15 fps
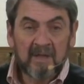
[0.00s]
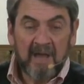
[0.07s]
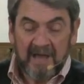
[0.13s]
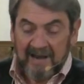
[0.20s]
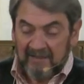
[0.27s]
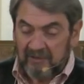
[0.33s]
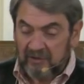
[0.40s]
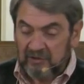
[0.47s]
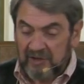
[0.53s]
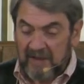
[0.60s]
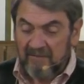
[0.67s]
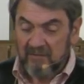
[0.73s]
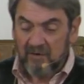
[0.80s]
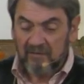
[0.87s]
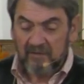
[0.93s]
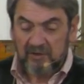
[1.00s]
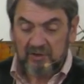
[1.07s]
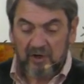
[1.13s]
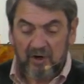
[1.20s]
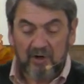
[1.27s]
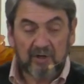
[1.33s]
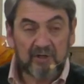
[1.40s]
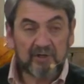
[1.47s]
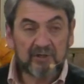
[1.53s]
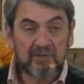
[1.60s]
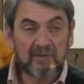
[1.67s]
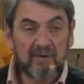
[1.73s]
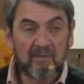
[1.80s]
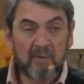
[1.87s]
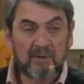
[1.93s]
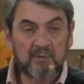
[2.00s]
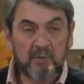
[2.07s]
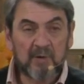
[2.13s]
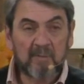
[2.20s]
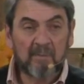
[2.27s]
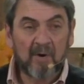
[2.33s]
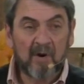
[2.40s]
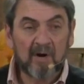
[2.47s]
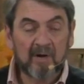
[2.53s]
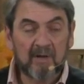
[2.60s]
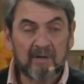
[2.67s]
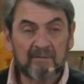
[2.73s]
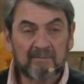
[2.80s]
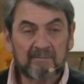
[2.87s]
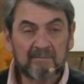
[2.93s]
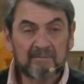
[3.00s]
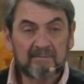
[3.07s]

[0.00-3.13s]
and at the Savior of the church, of which we are part of.